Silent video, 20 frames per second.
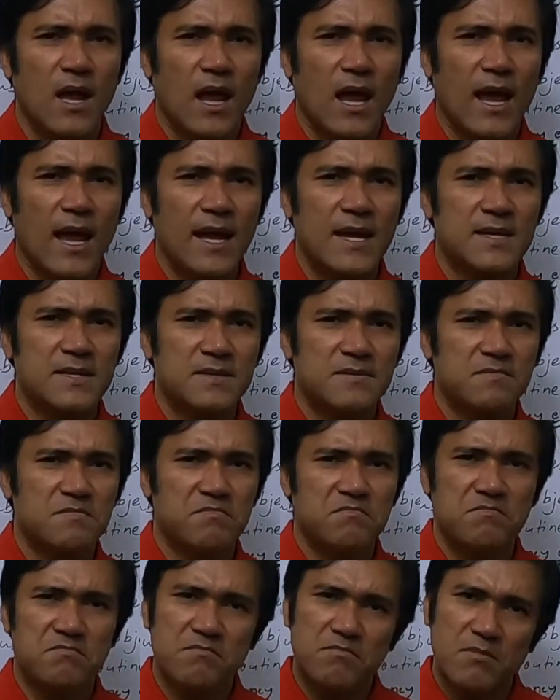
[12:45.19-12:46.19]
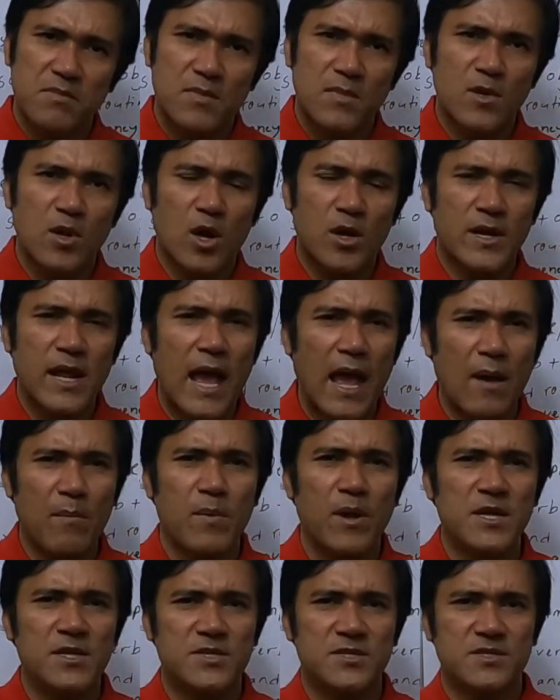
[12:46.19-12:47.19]
and not
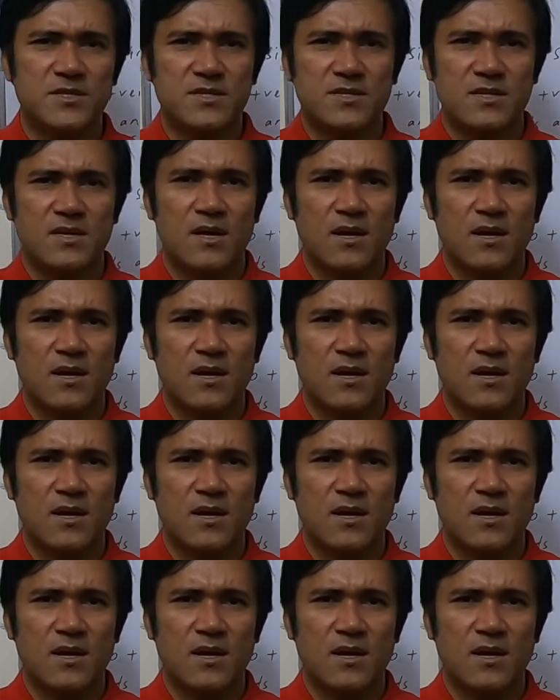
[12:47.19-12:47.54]
happened